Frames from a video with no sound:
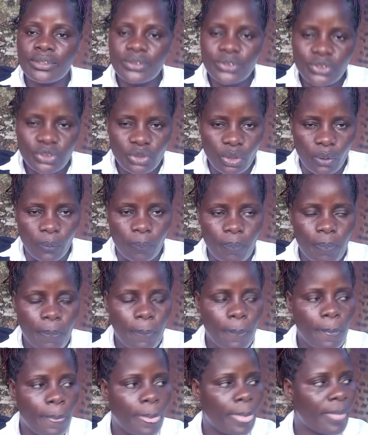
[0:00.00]
So
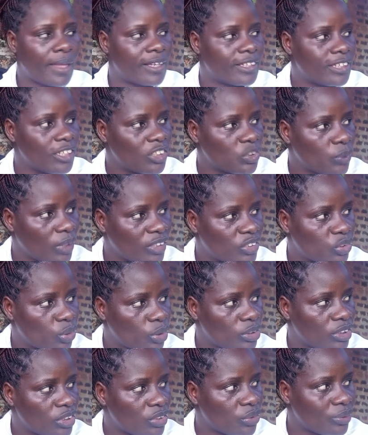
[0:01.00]
these ones
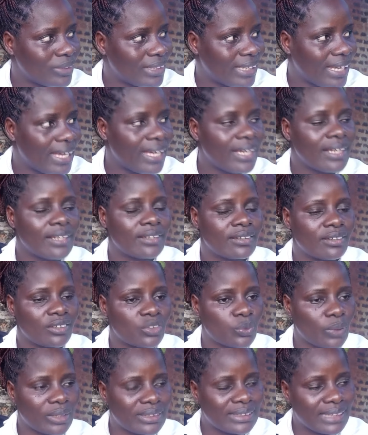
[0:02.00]
continued laying,
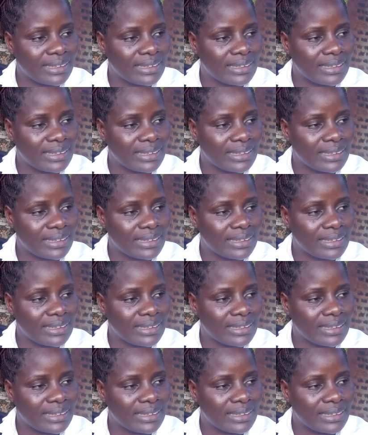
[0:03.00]
this one